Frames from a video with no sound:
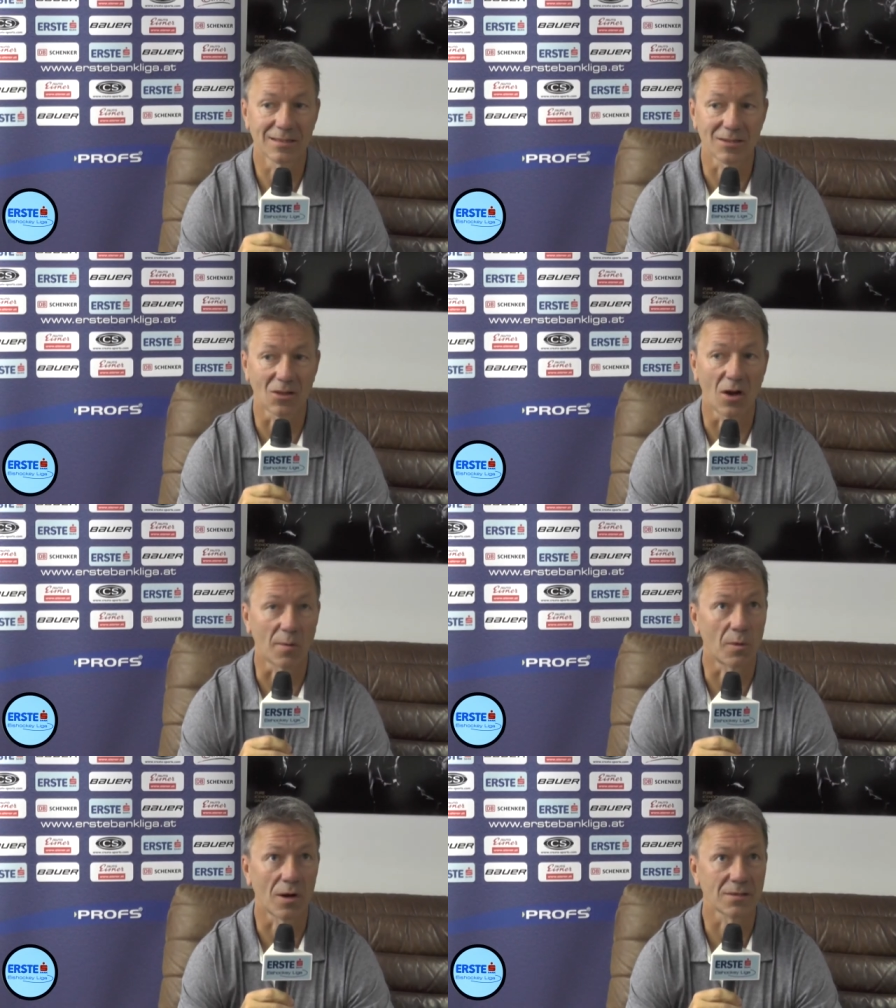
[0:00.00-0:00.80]
It's a
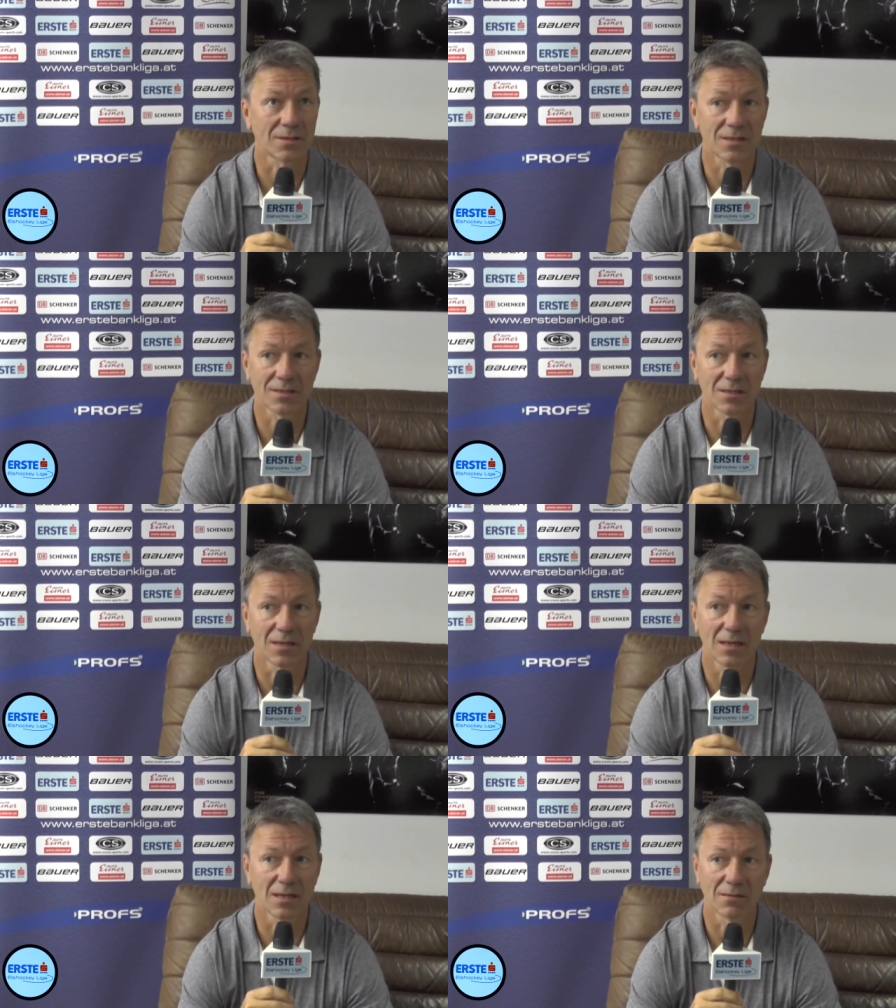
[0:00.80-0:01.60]
long process,
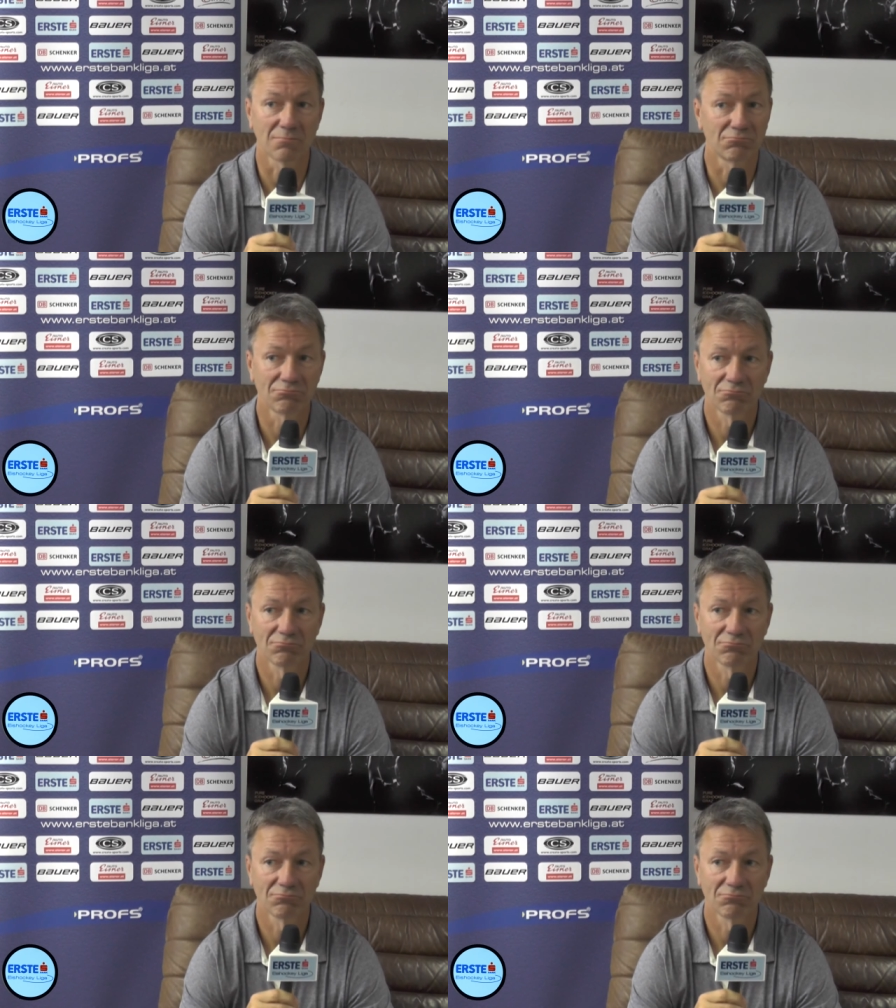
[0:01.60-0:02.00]
and